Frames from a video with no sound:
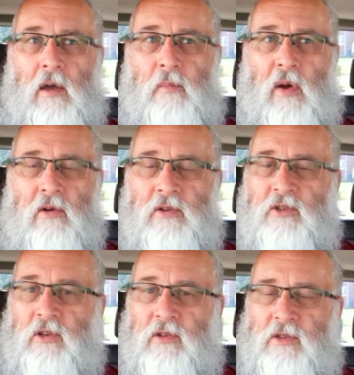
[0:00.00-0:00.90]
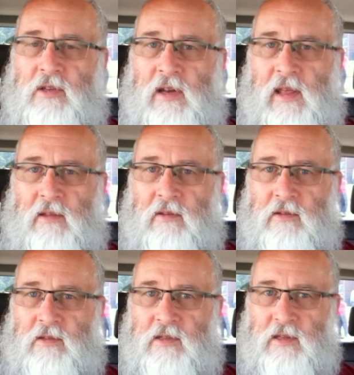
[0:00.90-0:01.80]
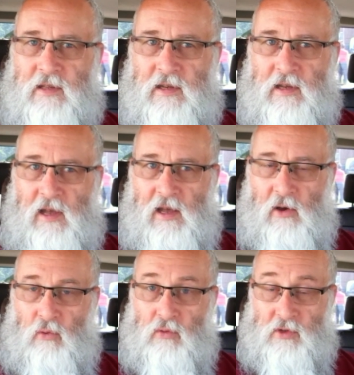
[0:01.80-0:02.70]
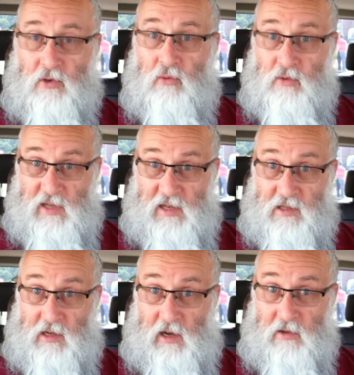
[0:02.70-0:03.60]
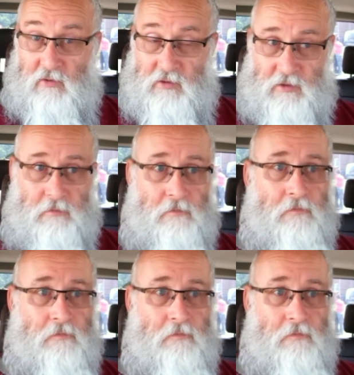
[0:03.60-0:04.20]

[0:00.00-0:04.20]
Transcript: Boris Johnson announced that all schools had to close,